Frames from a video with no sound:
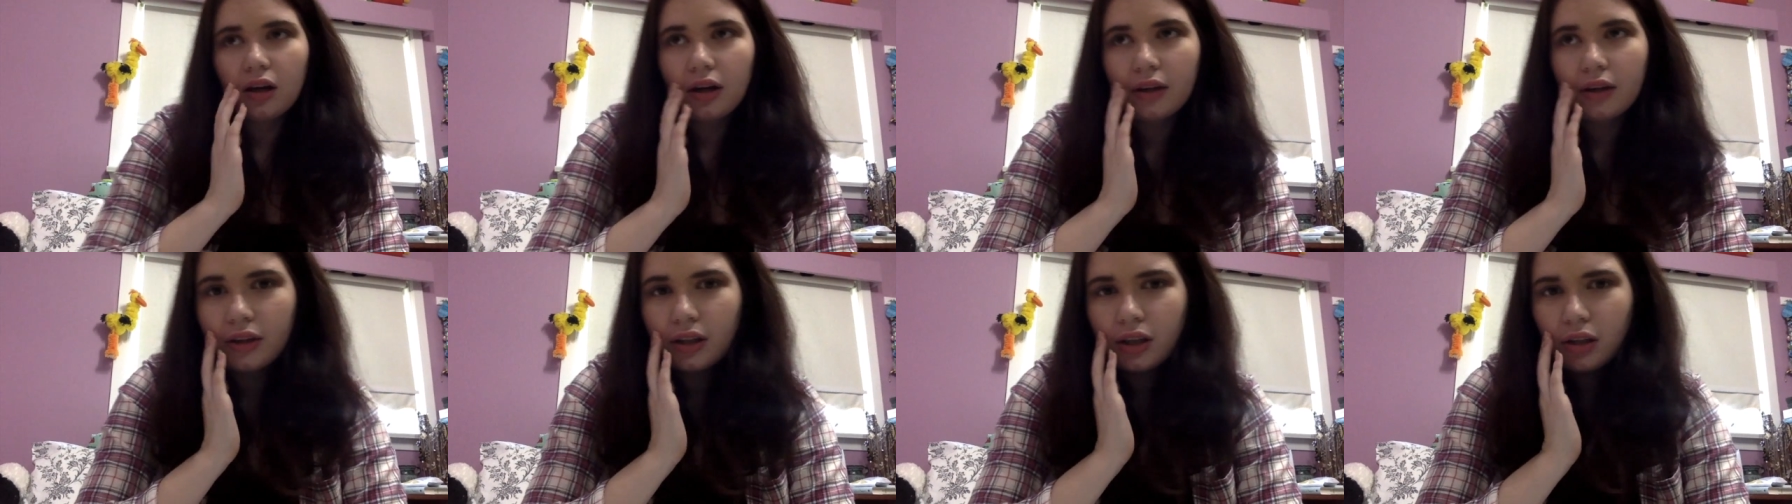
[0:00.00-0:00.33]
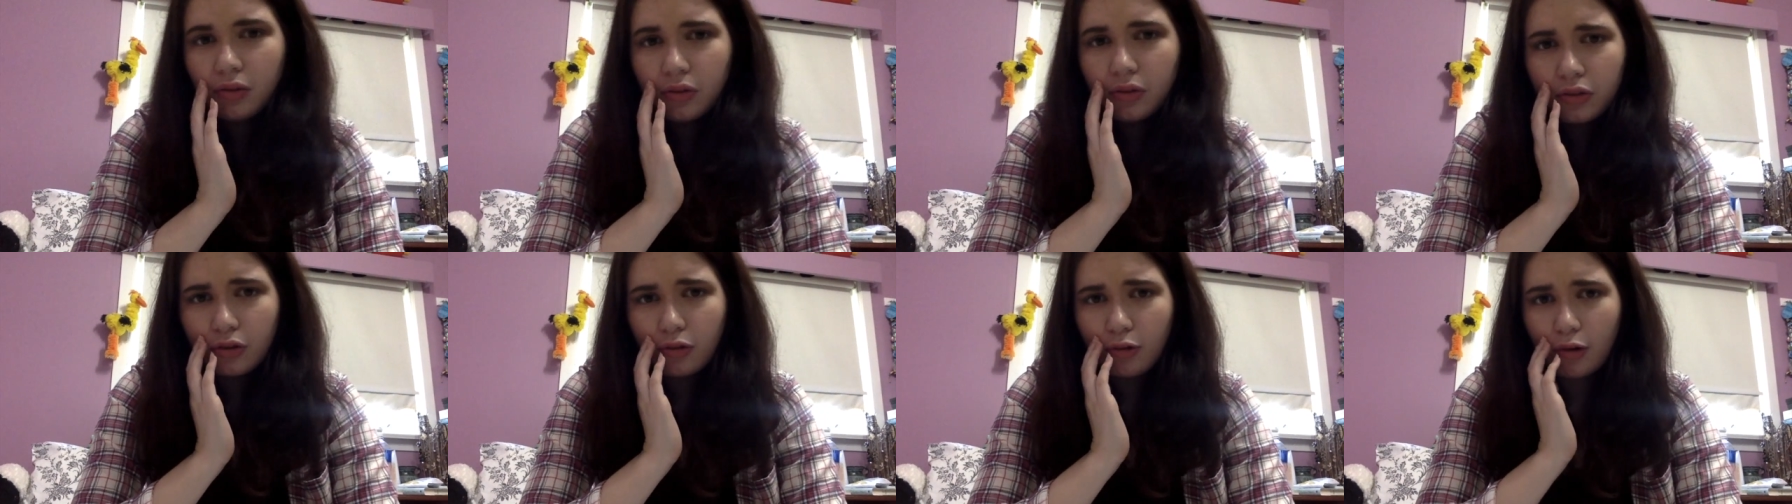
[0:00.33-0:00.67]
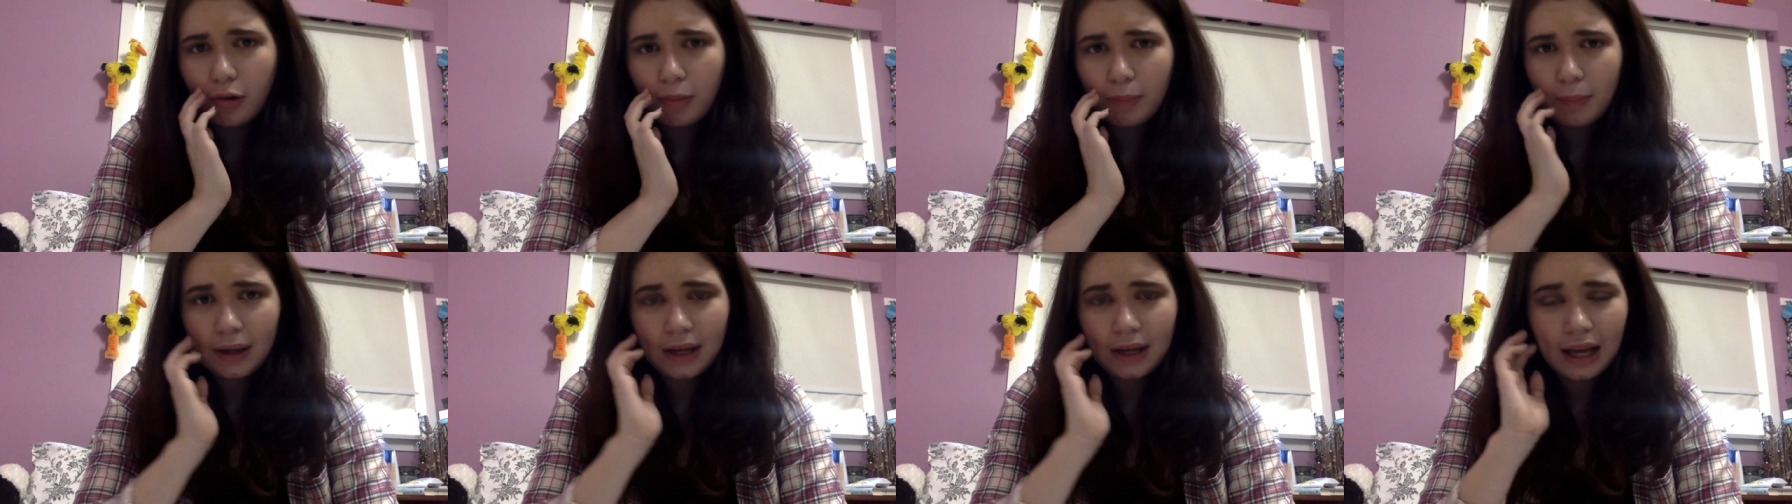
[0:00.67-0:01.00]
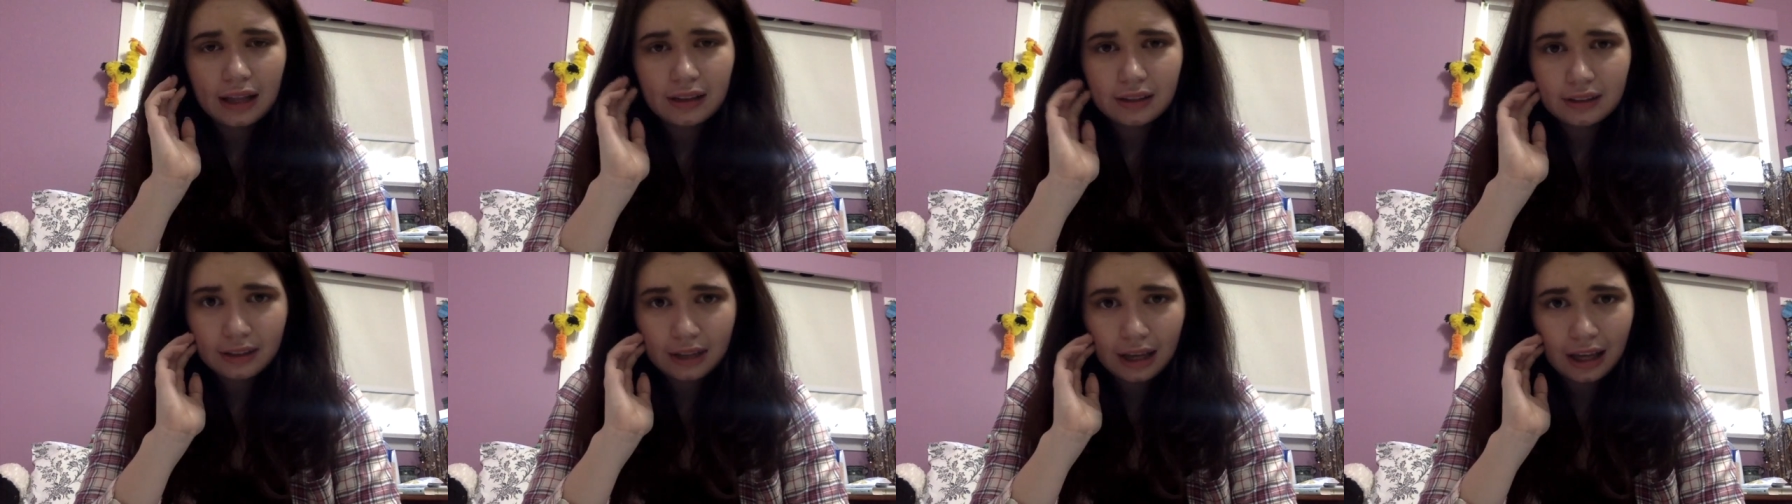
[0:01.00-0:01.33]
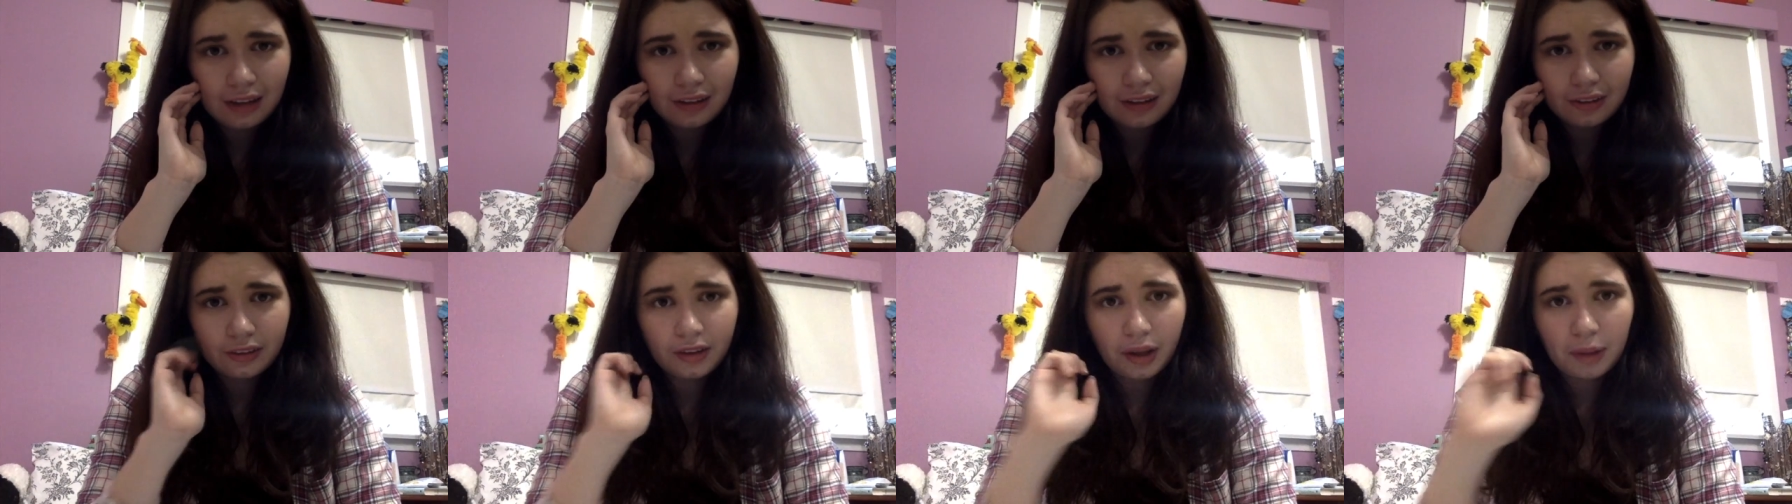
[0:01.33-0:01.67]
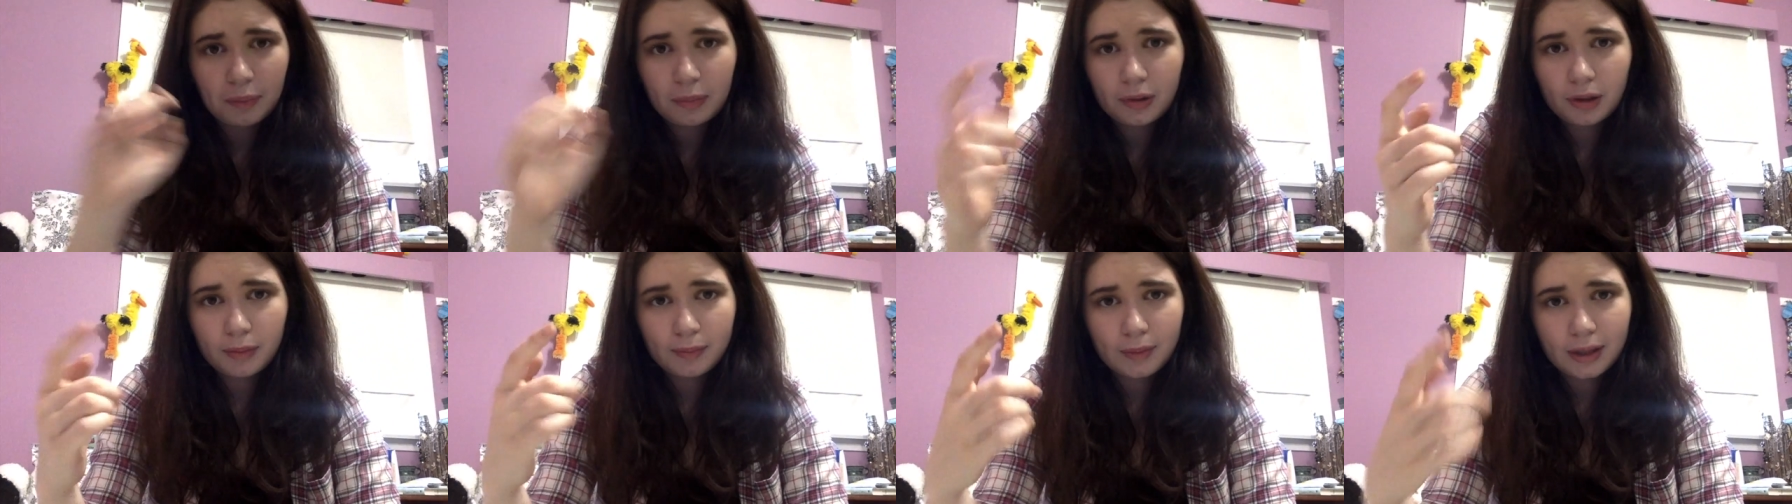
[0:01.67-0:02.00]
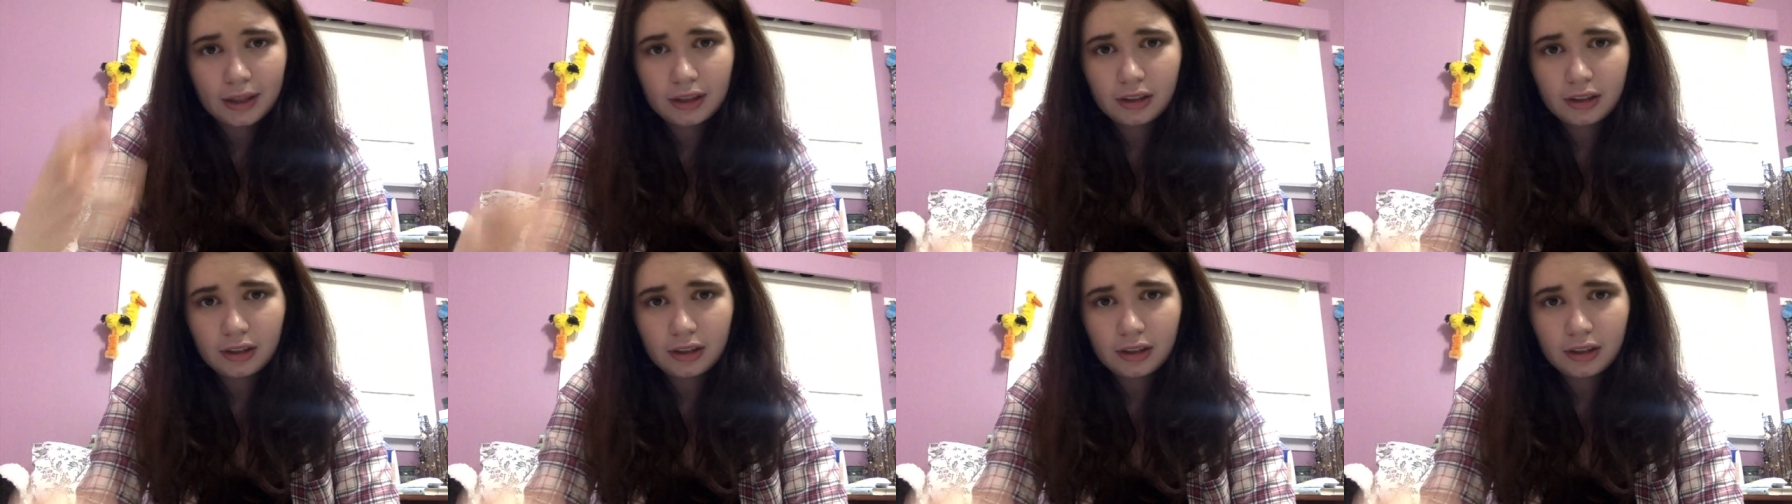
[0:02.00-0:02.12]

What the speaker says: think it was a quote by Helen Keller that I put in my